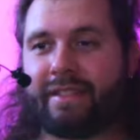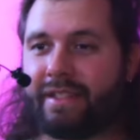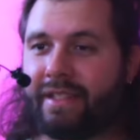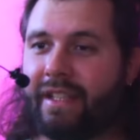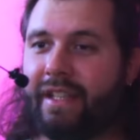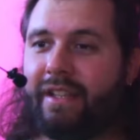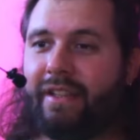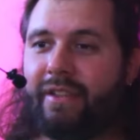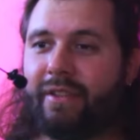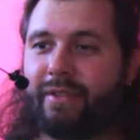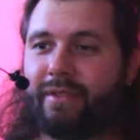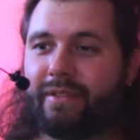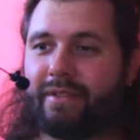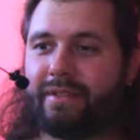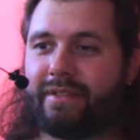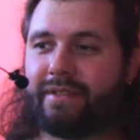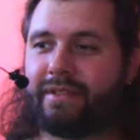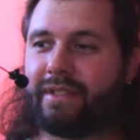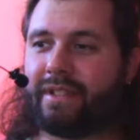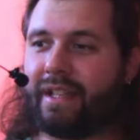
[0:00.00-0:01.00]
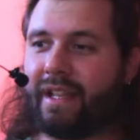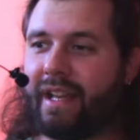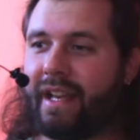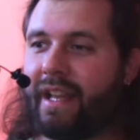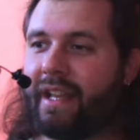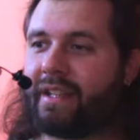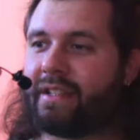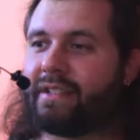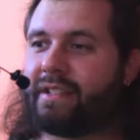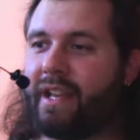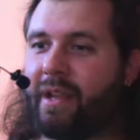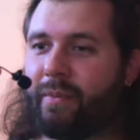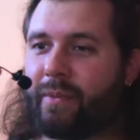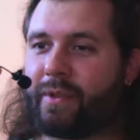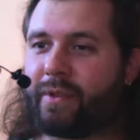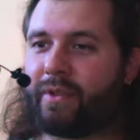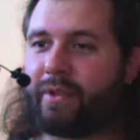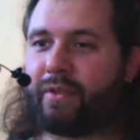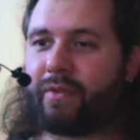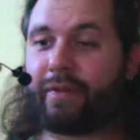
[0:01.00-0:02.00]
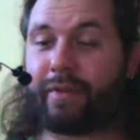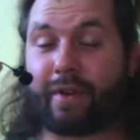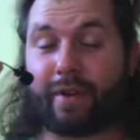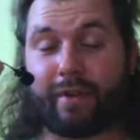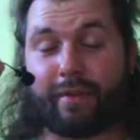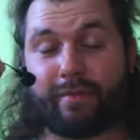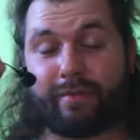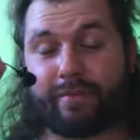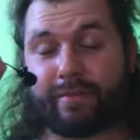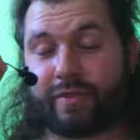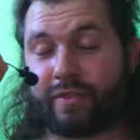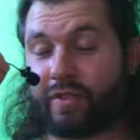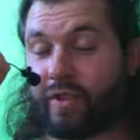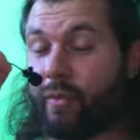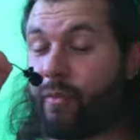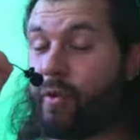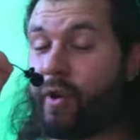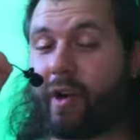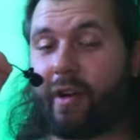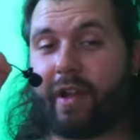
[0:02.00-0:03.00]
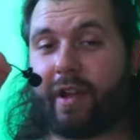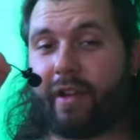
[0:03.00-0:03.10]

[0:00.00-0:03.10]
See you in the next episode from somewhere